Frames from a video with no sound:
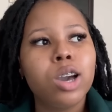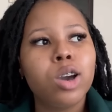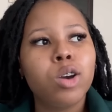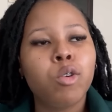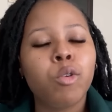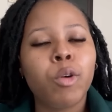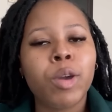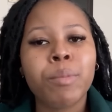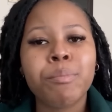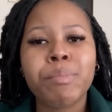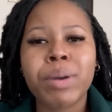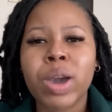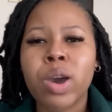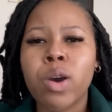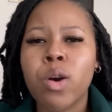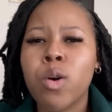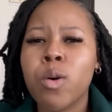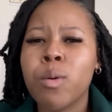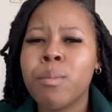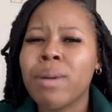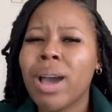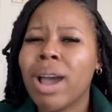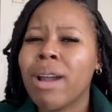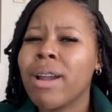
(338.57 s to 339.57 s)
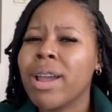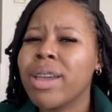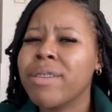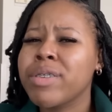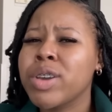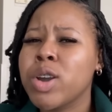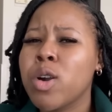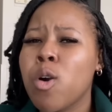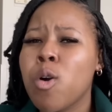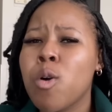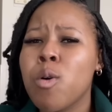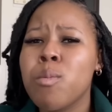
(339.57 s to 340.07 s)
going back home,
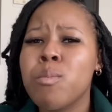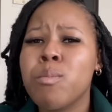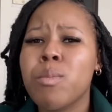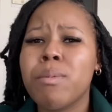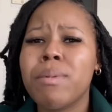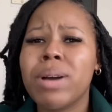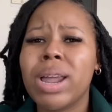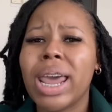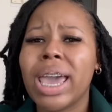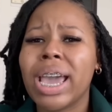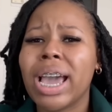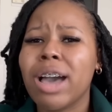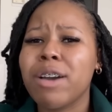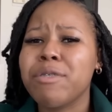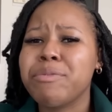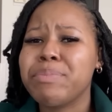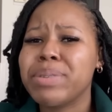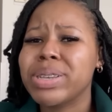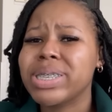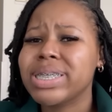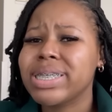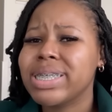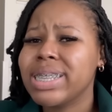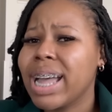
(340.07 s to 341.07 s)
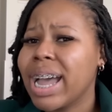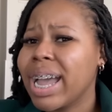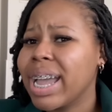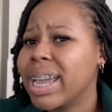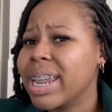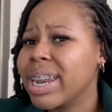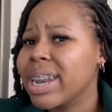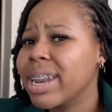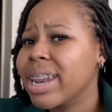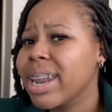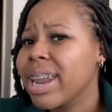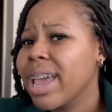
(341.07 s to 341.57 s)
arriving home by like
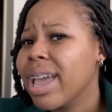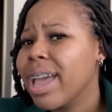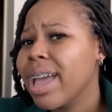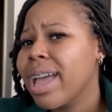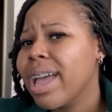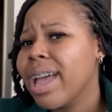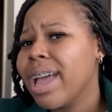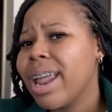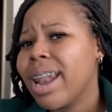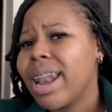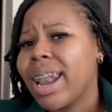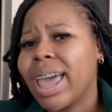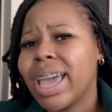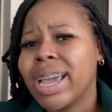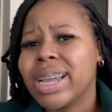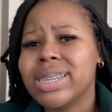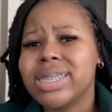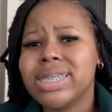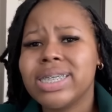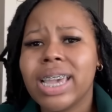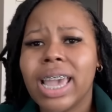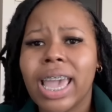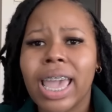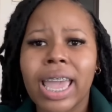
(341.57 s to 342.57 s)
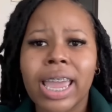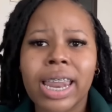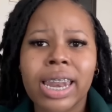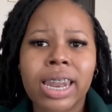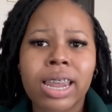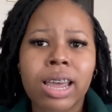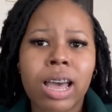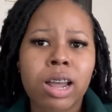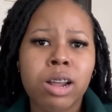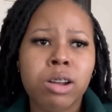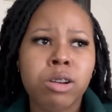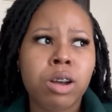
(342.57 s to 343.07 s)
9:30, like 10,
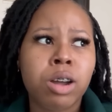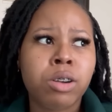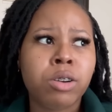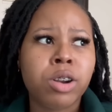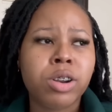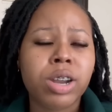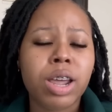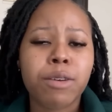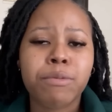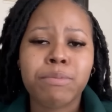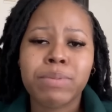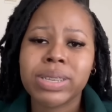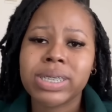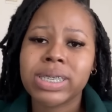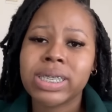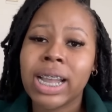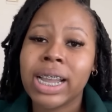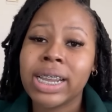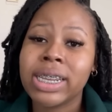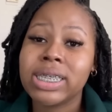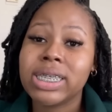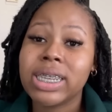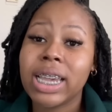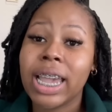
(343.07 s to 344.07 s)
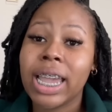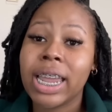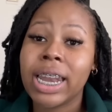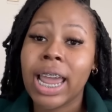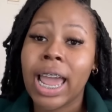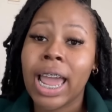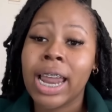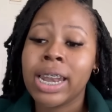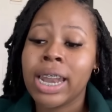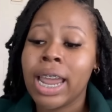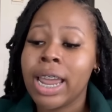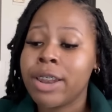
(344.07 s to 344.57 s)
around 9:30, 10,
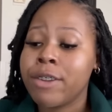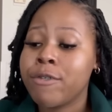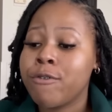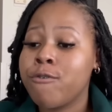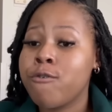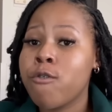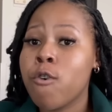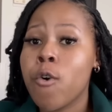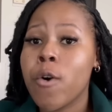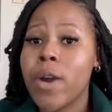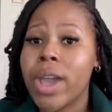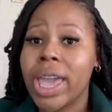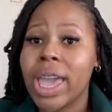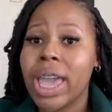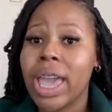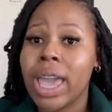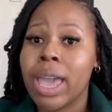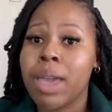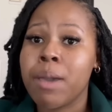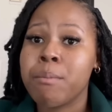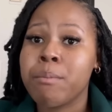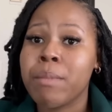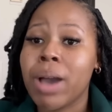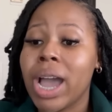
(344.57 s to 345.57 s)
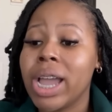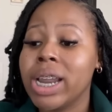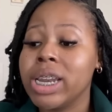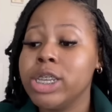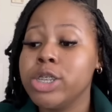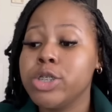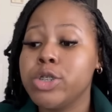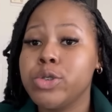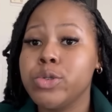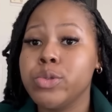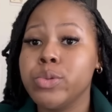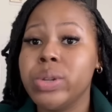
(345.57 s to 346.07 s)
and at 4 a.m. I
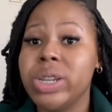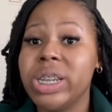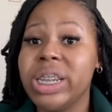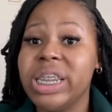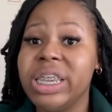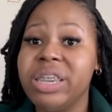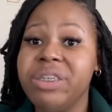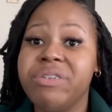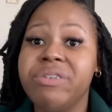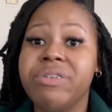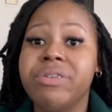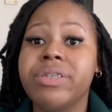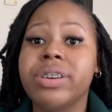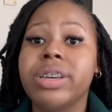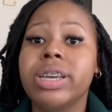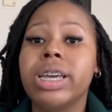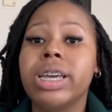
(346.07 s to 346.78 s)
need to leave